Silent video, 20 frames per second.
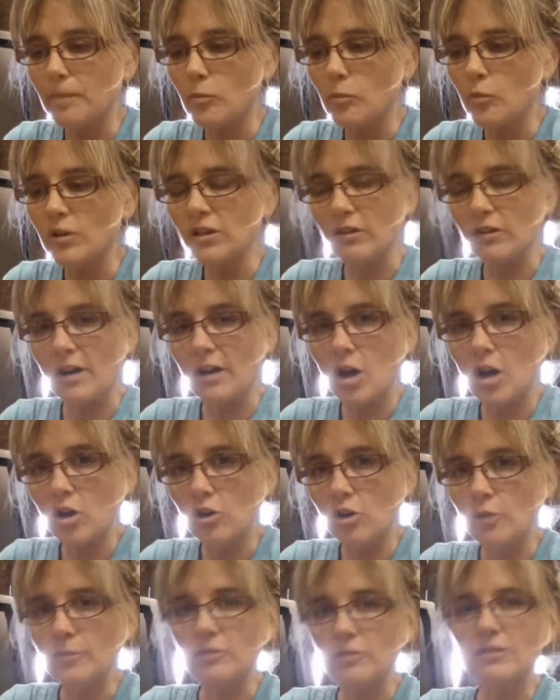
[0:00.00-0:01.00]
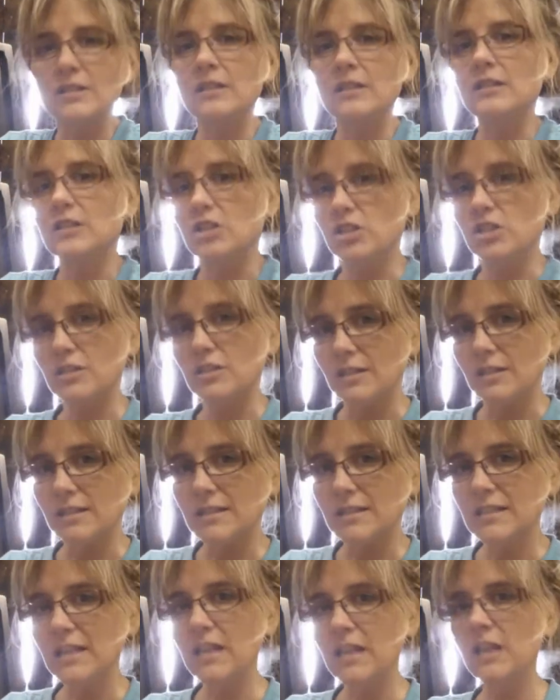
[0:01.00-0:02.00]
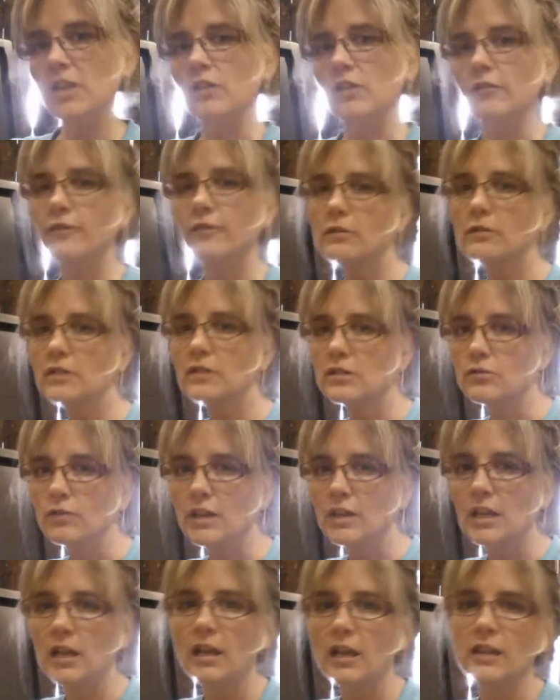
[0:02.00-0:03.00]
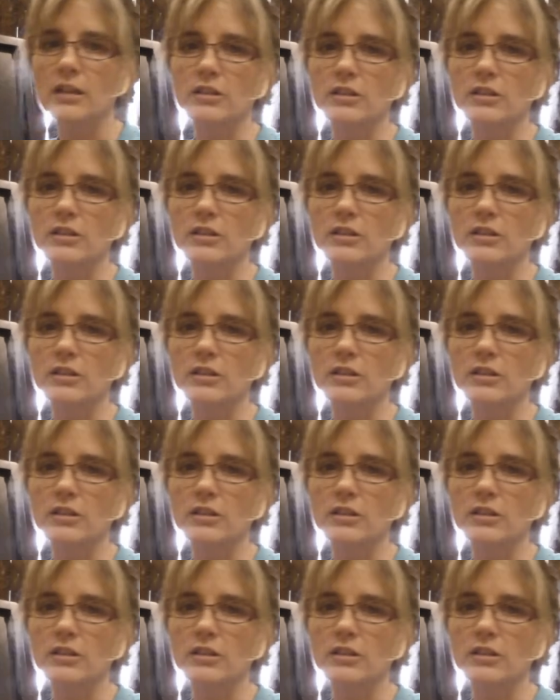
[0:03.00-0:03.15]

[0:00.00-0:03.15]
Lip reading: when you're at home, you're seeing the dishes in the sink, your phone is ringing,